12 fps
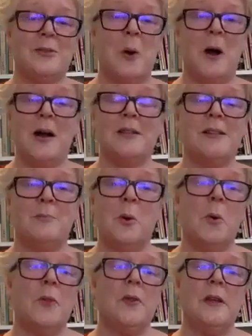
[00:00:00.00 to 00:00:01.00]
why I
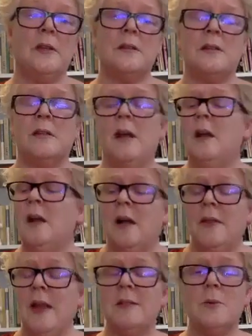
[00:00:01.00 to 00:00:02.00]
support this,
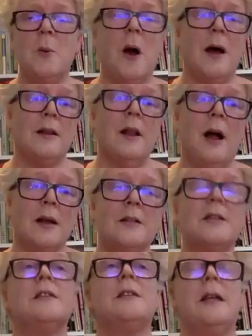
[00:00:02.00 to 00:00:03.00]
and that's why I'd like
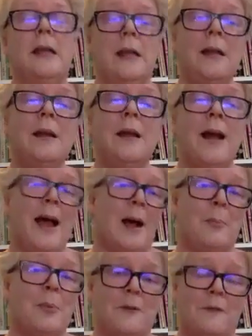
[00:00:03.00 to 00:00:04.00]
to see
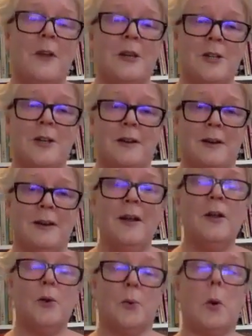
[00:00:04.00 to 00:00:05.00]
our profession
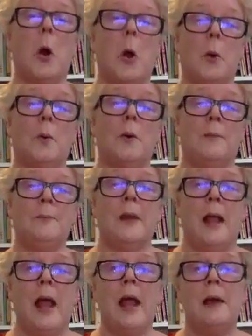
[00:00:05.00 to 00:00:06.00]
grow
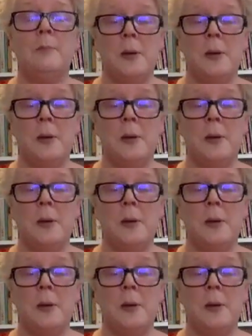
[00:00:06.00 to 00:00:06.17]
and be